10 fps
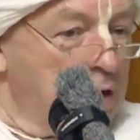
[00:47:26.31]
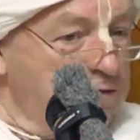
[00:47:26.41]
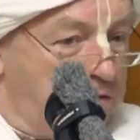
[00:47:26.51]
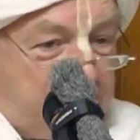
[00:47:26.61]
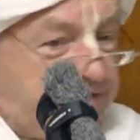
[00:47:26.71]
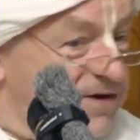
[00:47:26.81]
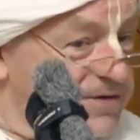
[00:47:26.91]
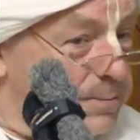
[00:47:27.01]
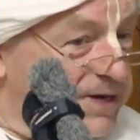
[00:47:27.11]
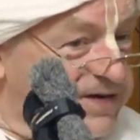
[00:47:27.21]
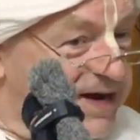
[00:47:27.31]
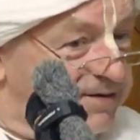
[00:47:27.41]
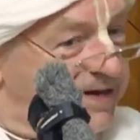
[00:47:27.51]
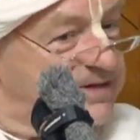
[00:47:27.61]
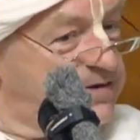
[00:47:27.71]
So this is a
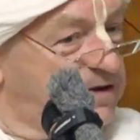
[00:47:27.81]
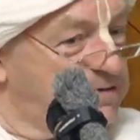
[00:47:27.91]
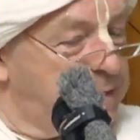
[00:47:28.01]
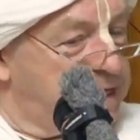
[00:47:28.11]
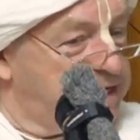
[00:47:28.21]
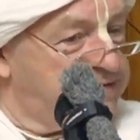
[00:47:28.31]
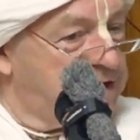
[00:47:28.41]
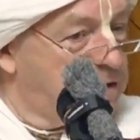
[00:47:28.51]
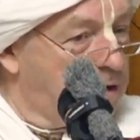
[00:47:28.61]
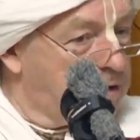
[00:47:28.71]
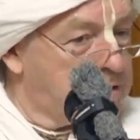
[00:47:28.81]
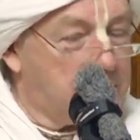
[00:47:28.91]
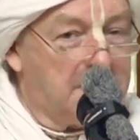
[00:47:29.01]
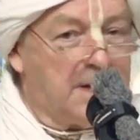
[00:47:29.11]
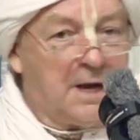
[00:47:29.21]
material judgment, is it not?
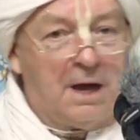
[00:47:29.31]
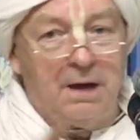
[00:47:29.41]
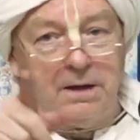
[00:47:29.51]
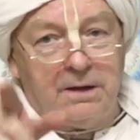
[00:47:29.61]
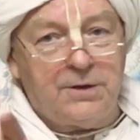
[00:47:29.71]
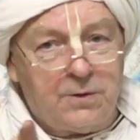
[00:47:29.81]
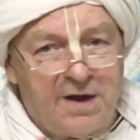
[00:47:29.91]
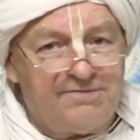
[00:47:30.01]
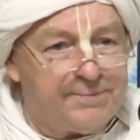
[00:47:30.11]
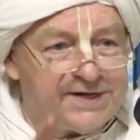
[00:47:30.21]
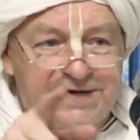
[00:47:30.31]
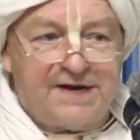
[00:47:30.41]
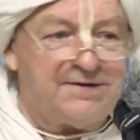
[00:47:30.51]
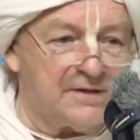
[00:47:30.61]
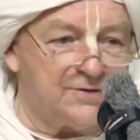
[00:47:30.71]
Oh, you have
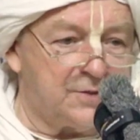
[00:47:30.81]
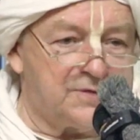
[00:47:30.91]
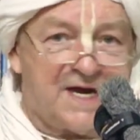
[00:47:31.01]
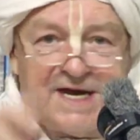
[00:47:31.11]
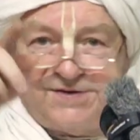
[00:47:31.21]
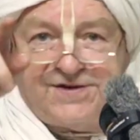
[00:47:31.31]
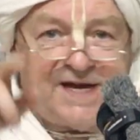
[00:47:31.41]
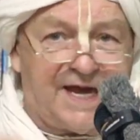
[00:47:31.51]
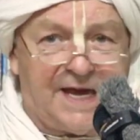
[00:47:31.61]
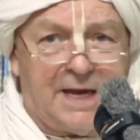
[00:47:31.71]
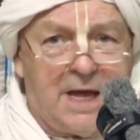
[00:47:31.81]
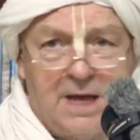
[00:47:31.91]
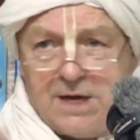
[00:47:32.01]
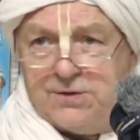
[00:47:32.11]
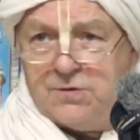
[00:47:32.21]
material duty, he's a king.
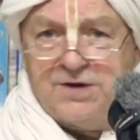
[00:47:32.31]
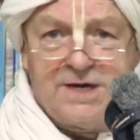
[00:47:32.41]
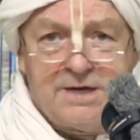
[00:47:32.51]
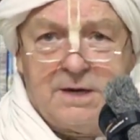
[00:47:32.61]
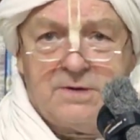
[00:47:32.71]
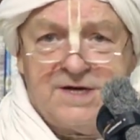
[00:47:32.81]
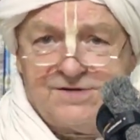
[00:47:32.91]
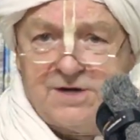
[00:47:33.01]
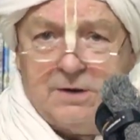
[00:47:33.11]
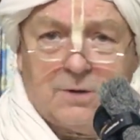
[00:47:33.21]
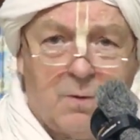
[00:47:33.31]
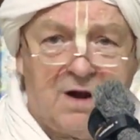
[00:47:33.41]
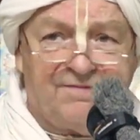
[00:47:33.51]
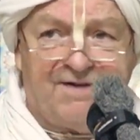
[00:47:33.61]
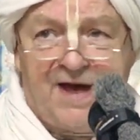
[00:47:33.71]
Duryodhana is not
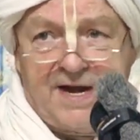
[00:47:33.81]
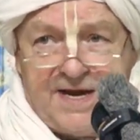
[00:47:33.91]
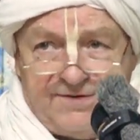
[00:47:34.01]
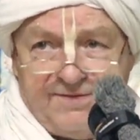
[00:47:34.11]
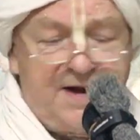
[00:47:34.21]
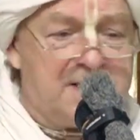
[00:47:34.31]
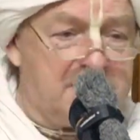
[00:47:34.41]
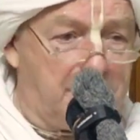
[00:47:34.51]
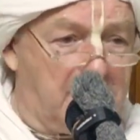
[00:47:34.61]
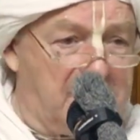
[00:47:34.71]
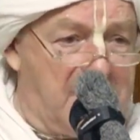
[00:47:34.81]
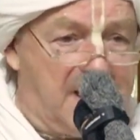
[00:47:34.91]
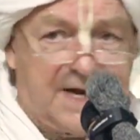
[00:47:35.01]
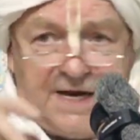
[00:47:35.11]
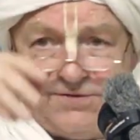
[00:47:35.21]
qualified, he's very
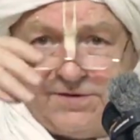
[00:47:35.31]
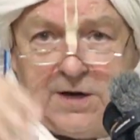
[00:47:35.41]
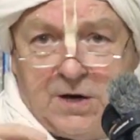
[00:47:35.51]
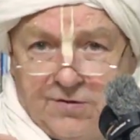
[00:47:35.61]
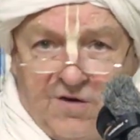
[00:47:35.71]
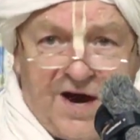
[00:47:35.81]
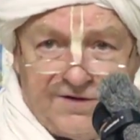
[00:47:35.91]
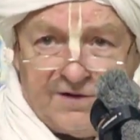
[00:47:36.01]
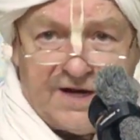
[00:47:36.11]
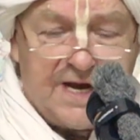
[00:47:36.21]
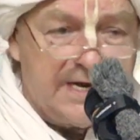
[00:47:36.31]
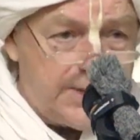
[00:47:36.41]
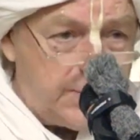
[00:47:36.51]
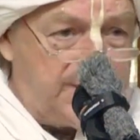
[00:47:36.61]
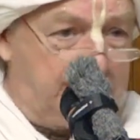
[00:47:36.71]
demoniac. He's tried to kill
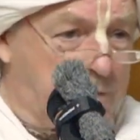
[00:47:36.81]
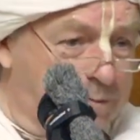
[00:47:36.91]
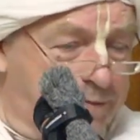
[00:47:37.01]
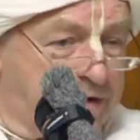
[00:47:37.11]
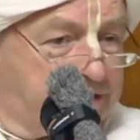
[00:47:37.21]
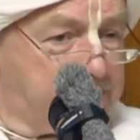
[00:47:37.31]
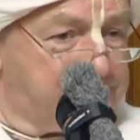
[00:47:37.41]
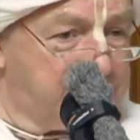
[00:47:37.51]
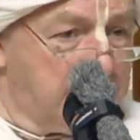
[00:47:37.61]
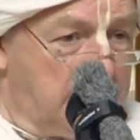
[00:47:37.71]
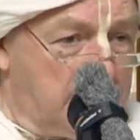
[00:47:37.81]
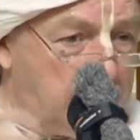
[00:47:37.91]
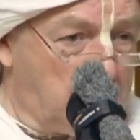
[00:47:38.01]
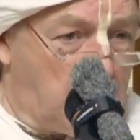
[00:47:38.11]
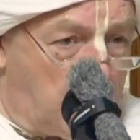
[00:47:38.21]
you and your brothers,
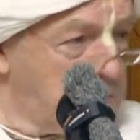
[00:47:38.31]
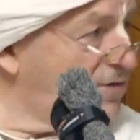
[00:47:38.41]
your whole